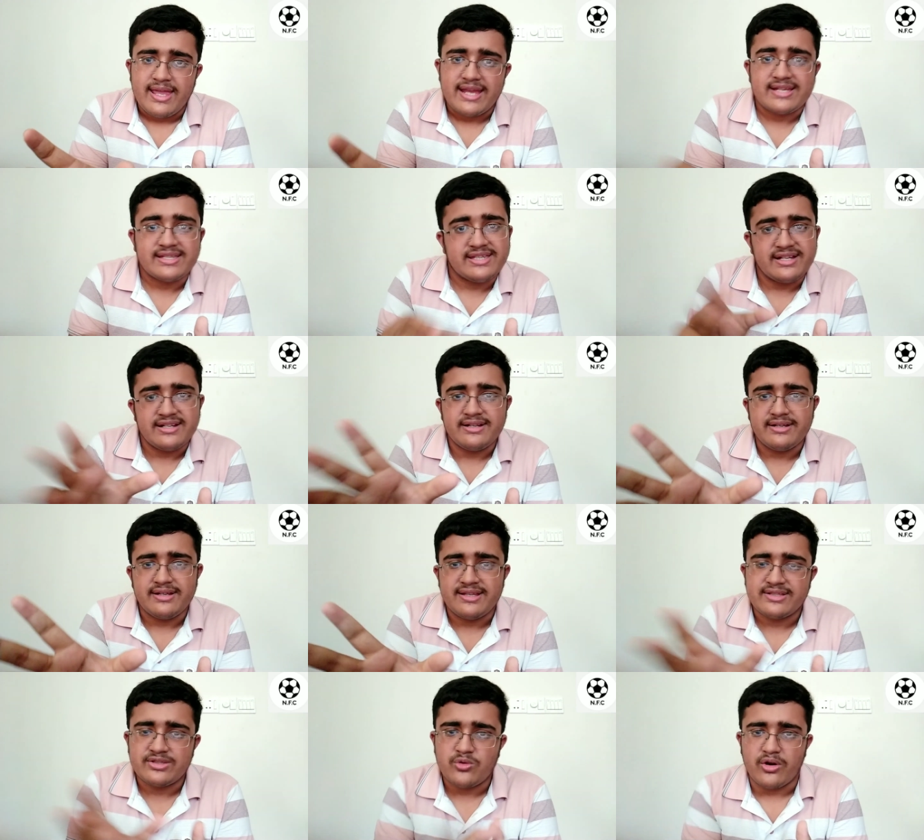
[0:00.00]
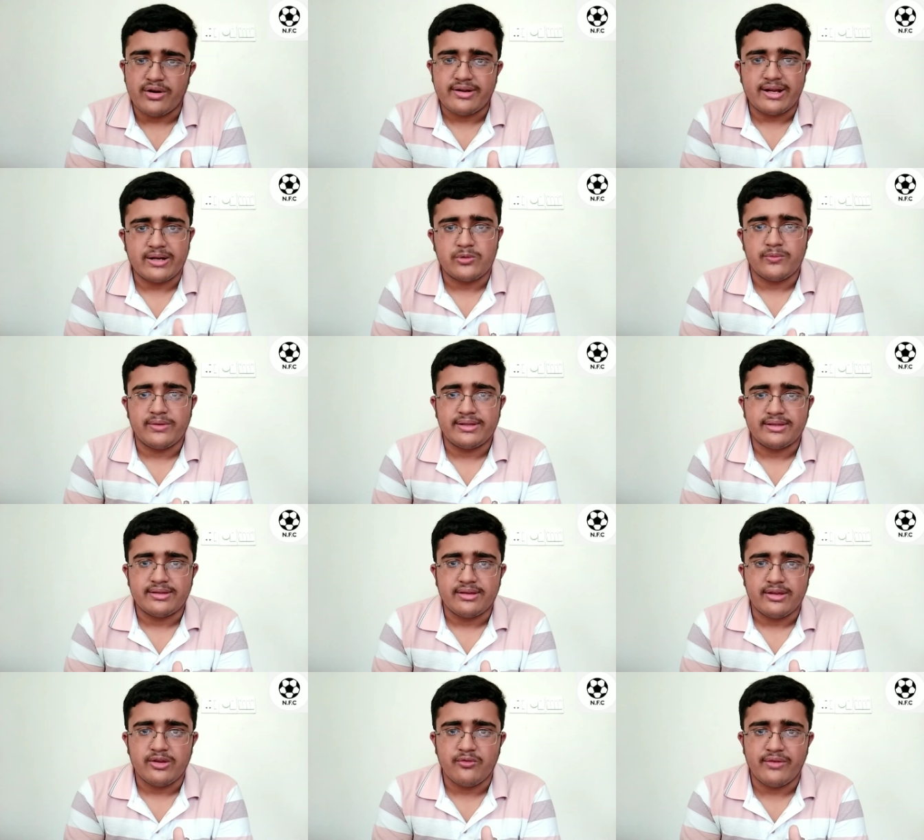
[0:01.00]
extend his contract with
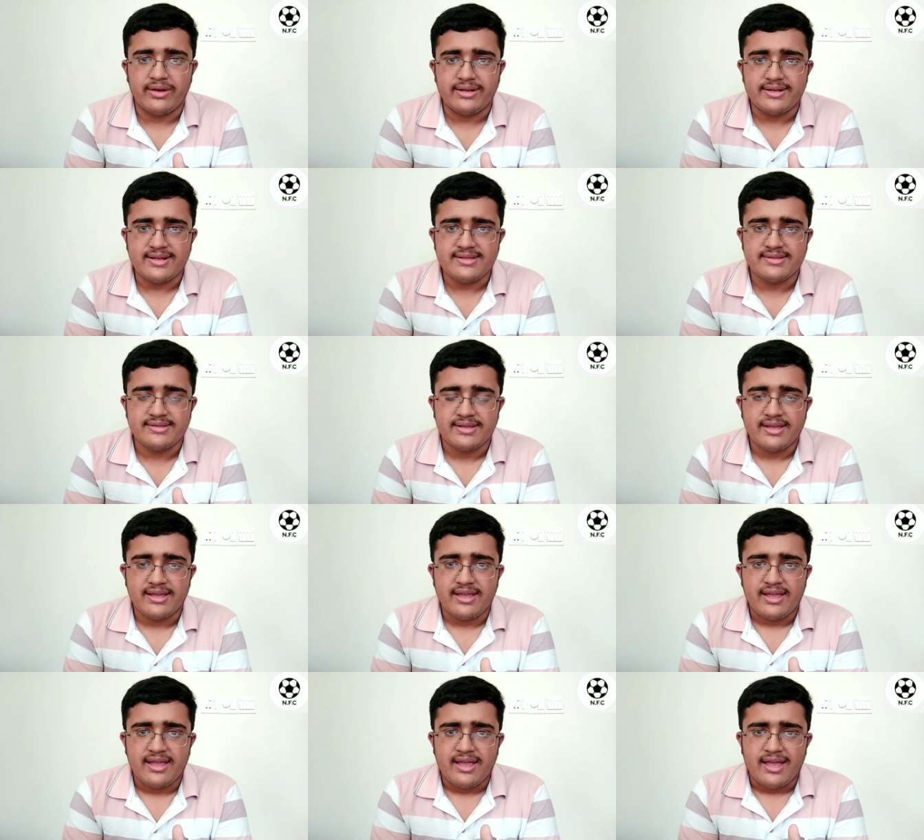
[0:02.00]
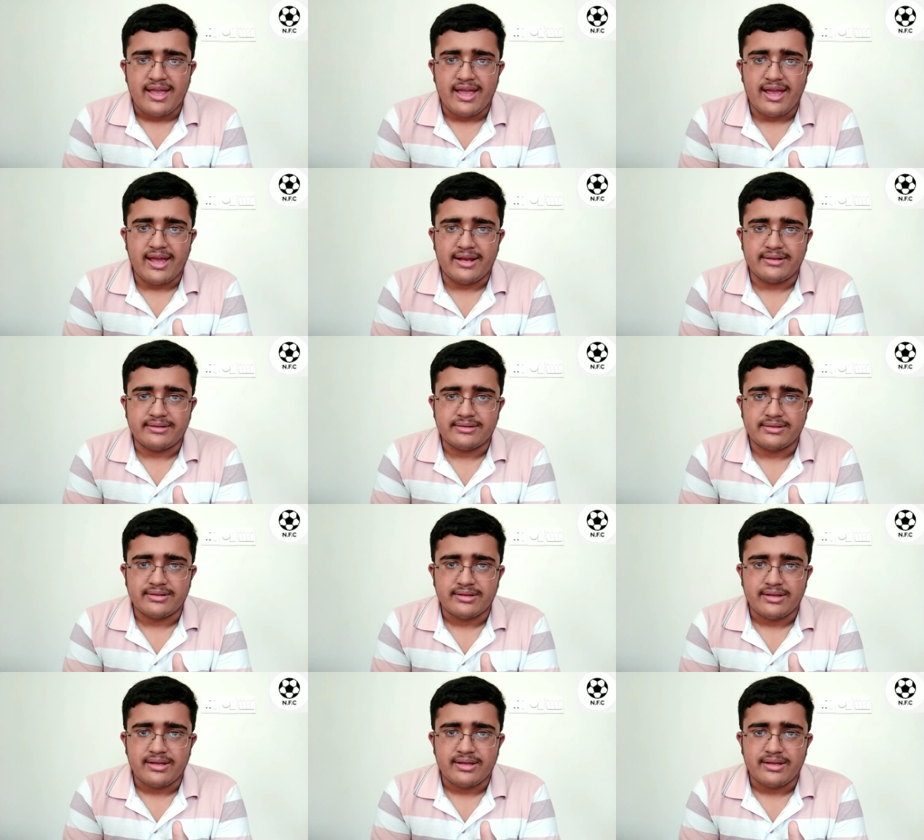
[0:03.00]
Juventus and